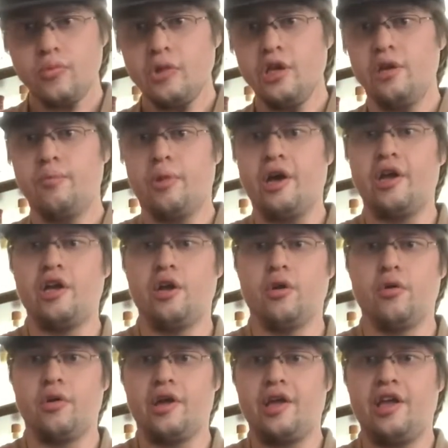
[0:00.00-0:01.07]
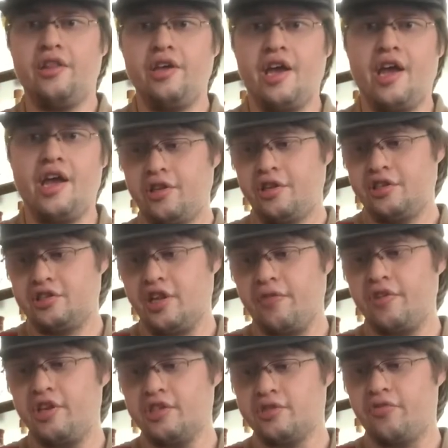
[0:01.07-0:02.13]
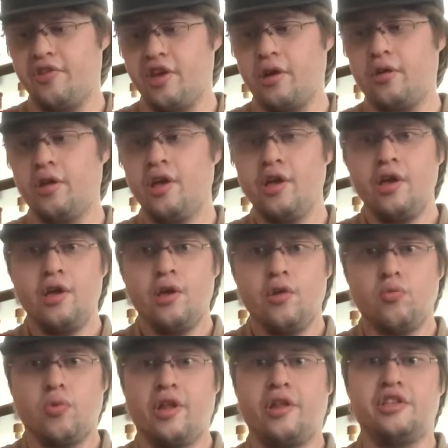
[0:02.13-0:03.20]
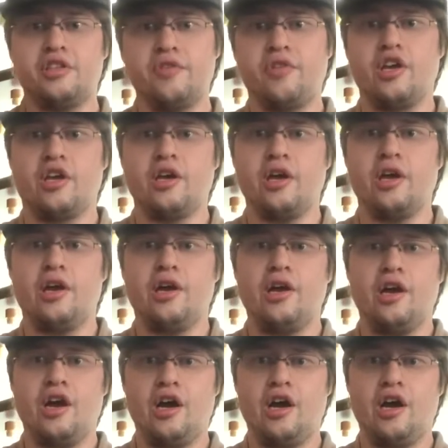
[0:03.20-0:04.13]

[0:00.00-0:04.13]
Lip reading: But in the hand, this definitely does feel relatively good.